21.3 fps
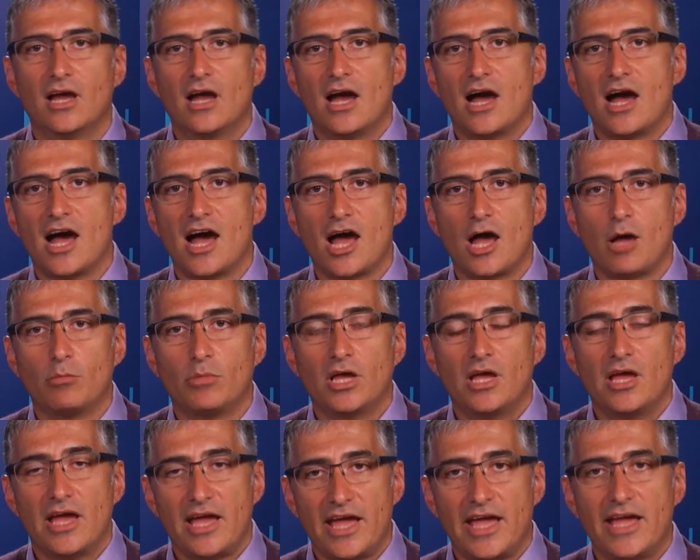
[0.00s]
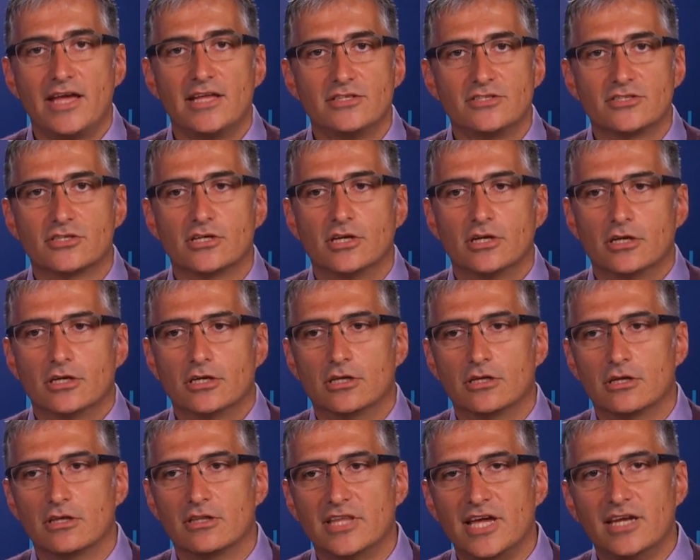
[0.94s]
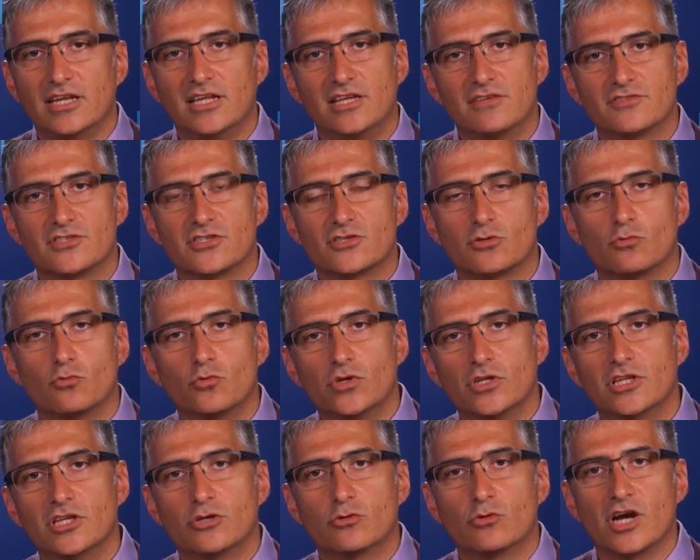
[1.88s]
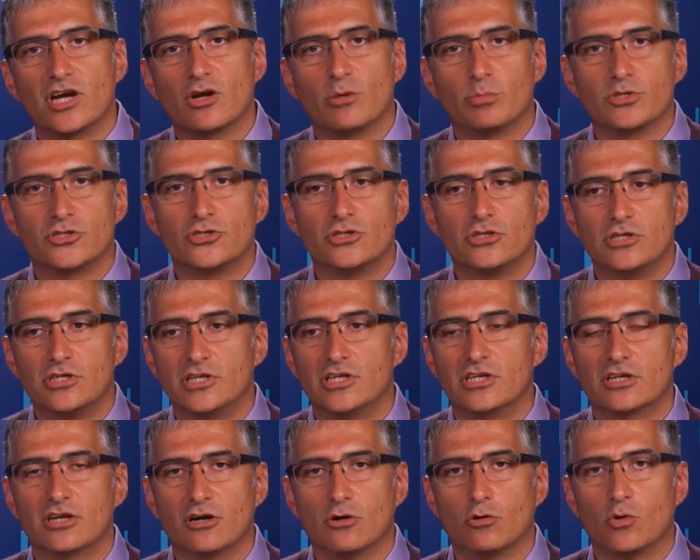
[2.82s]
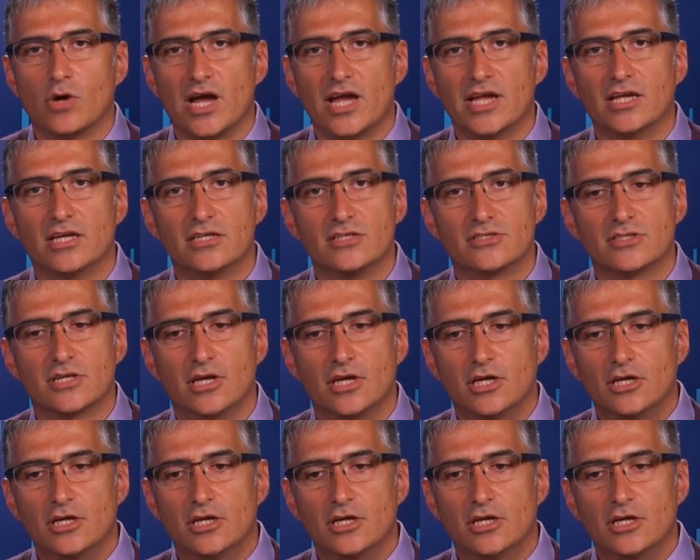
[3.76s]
And that gives us a really great opportunity to go away and